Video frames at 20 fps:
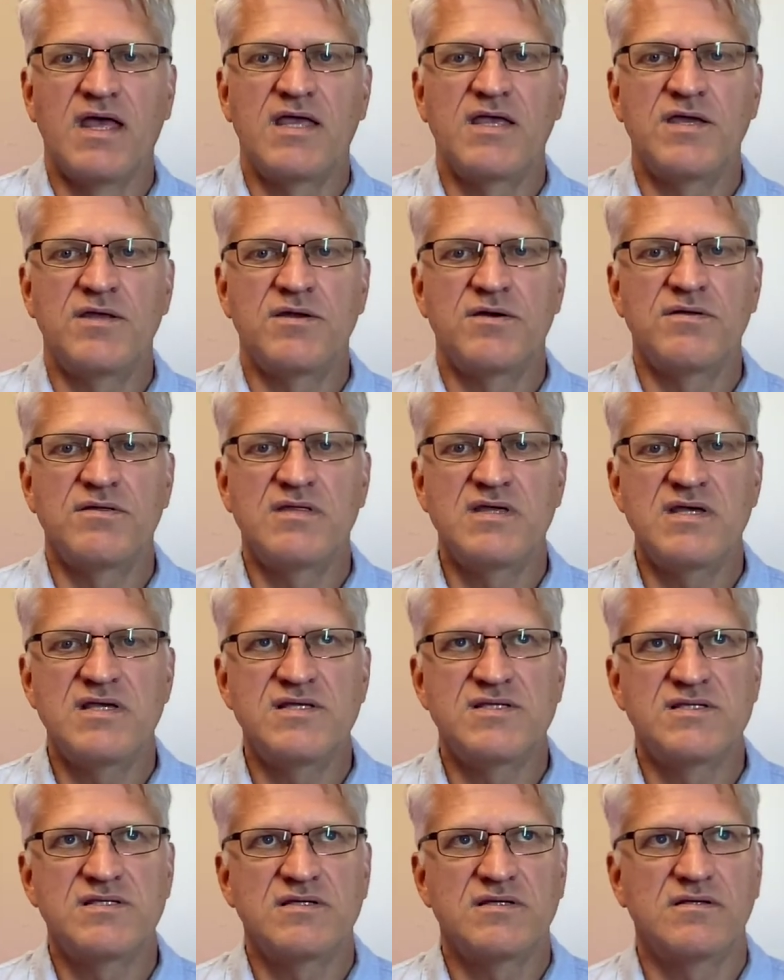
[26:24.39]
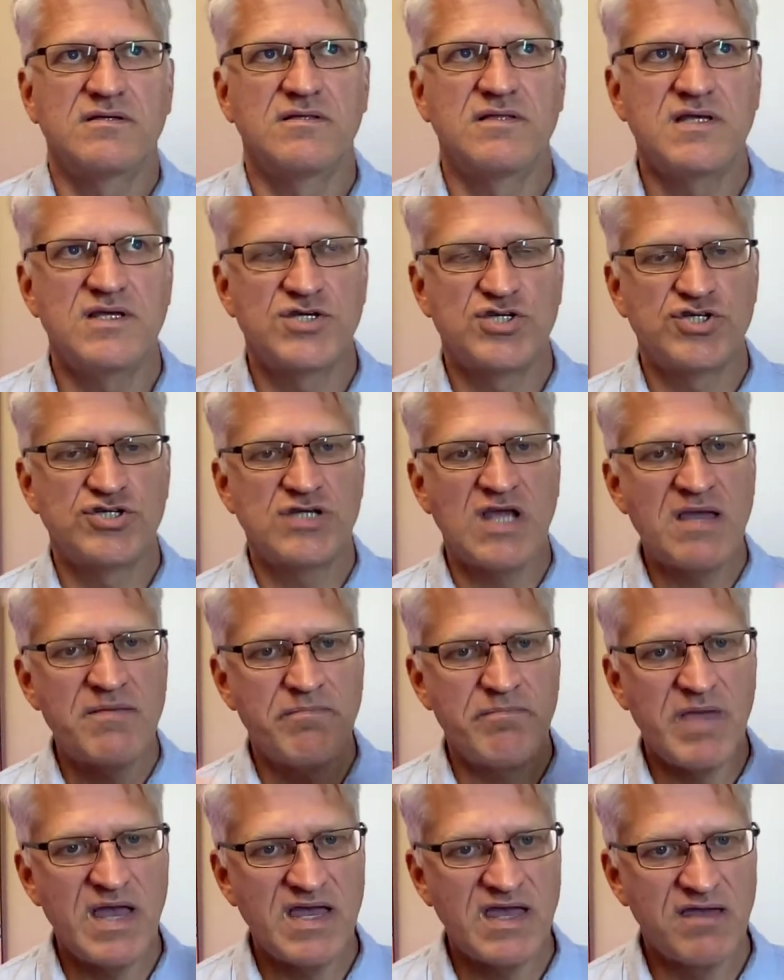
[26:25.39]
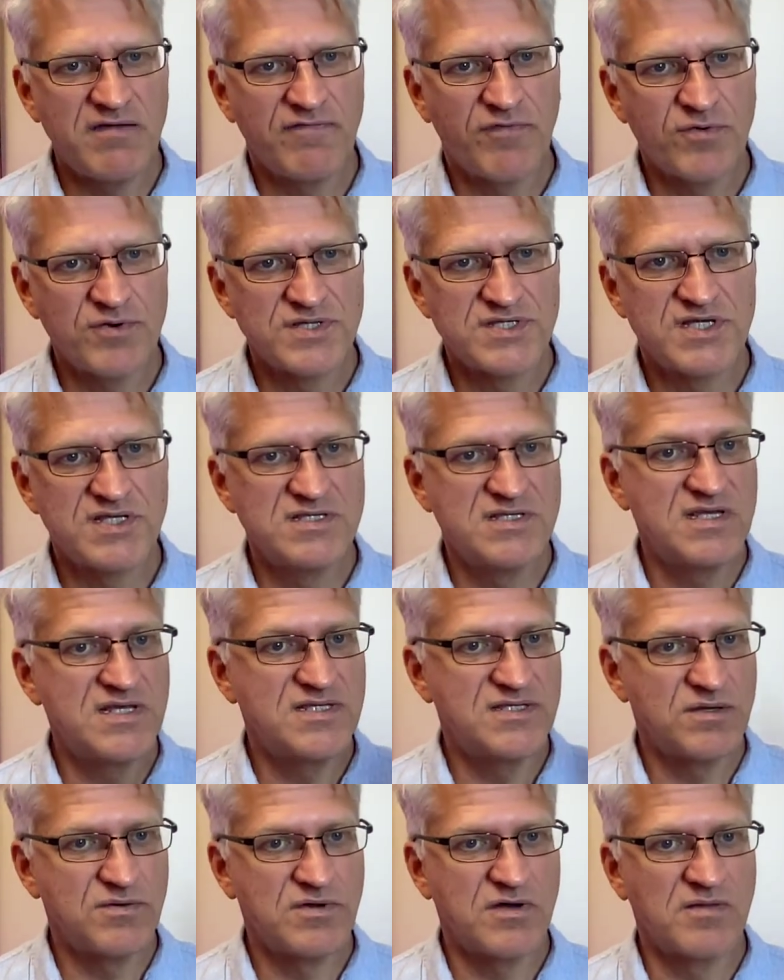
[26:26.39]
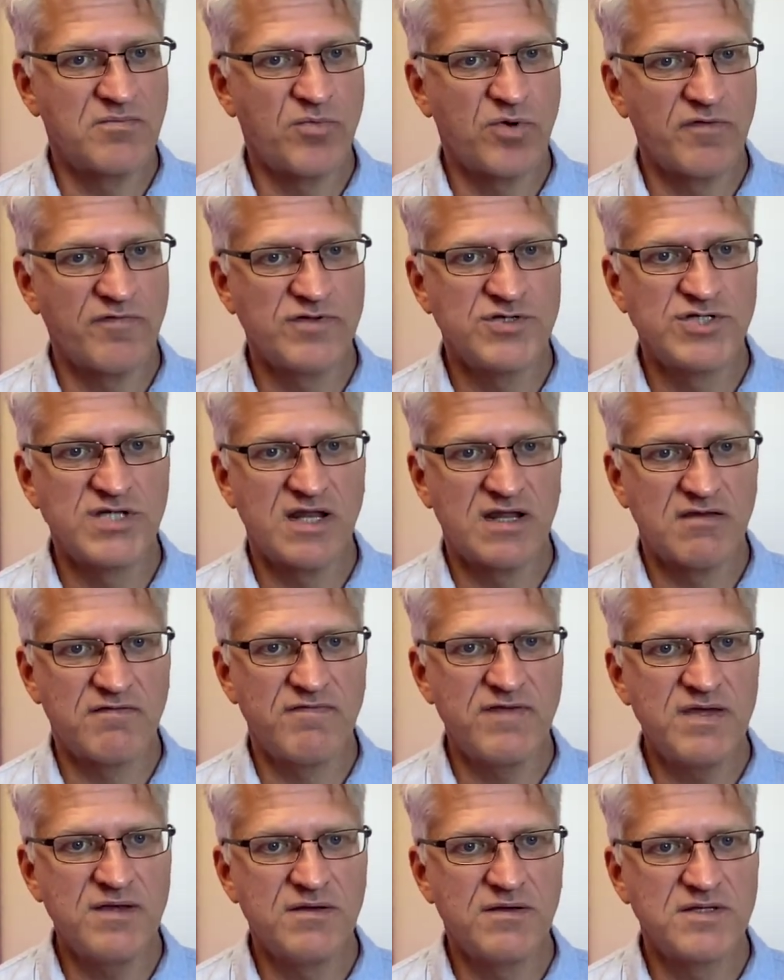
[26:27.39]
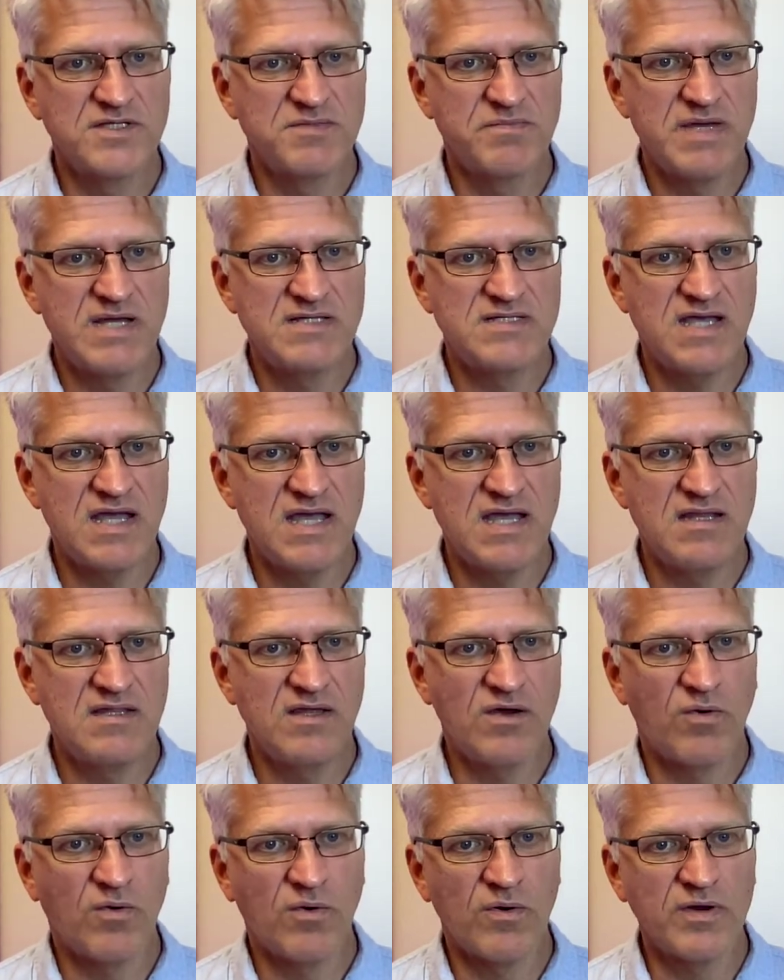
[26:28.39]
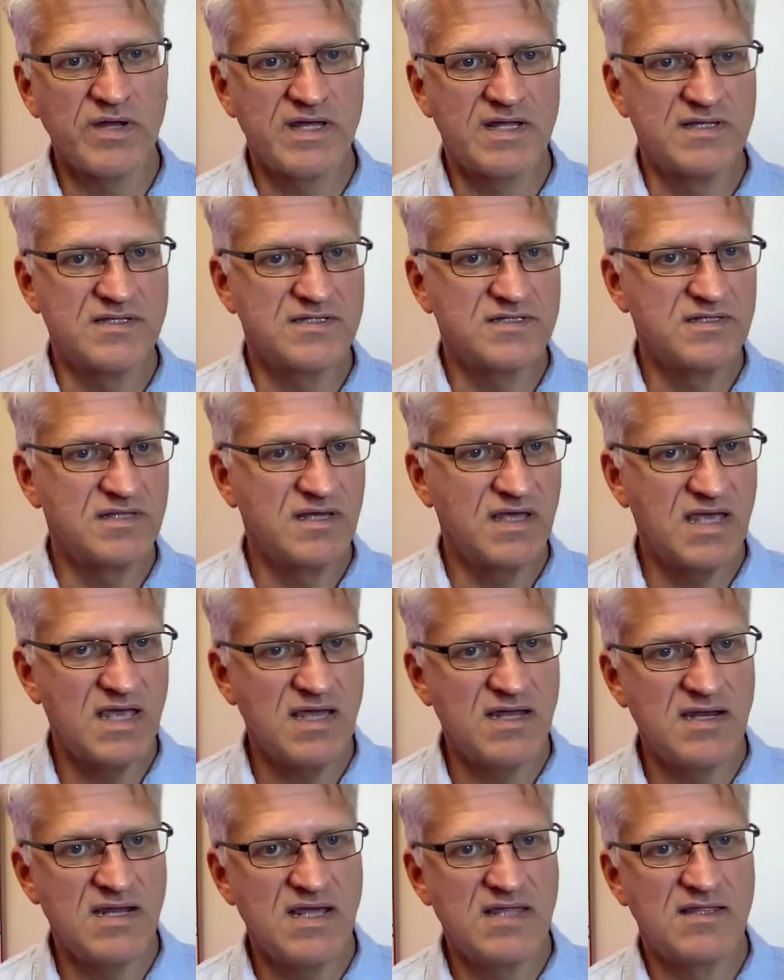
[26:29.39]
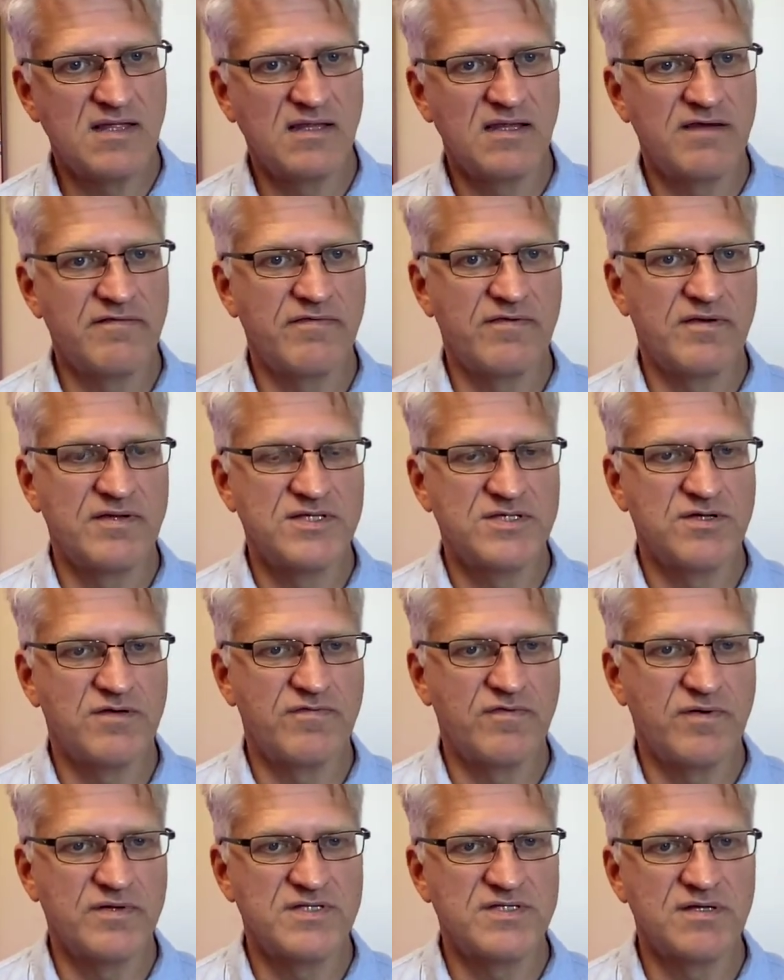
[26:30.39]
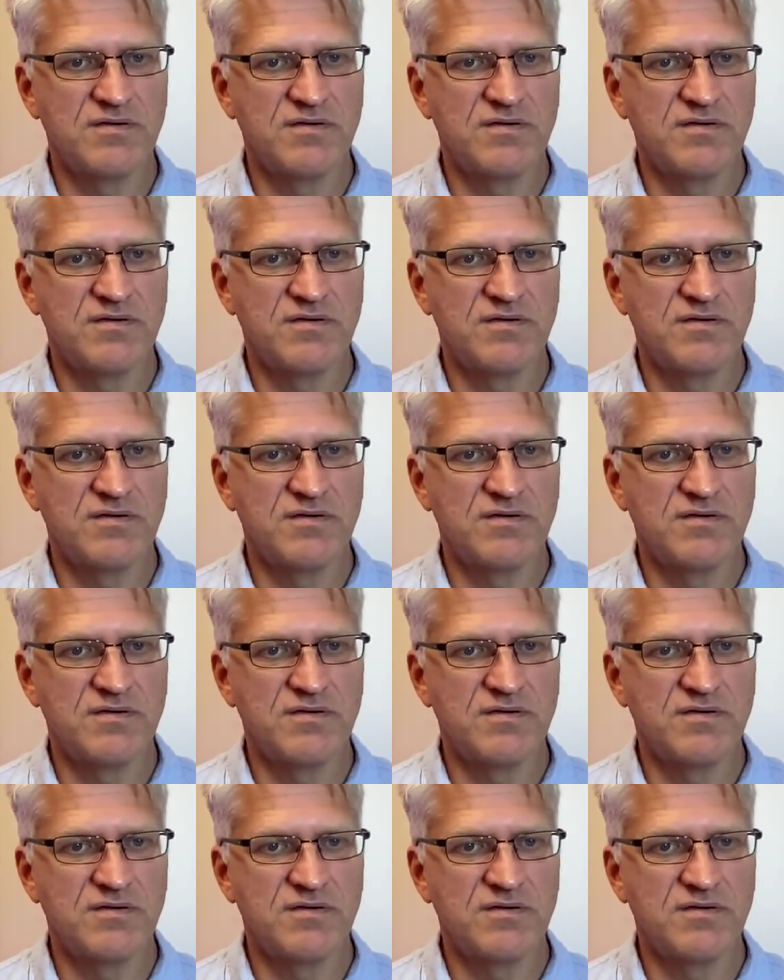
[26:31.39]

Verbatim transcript: You know, these shape-making forces, these so-called morphogenetic fields, maintain the organs, the kidney, the liver, and so forth.